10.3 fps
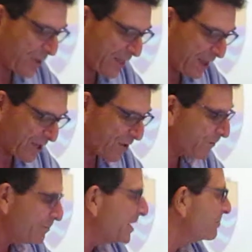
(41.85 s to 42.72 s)
thank you
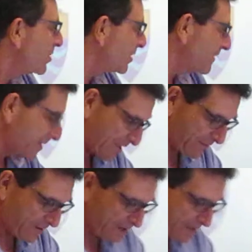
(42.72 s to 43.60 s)
for being part of this
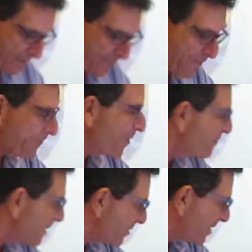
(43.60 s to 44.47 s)
event
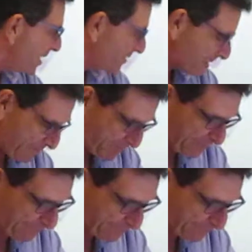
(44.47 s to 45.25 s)
from the ground up.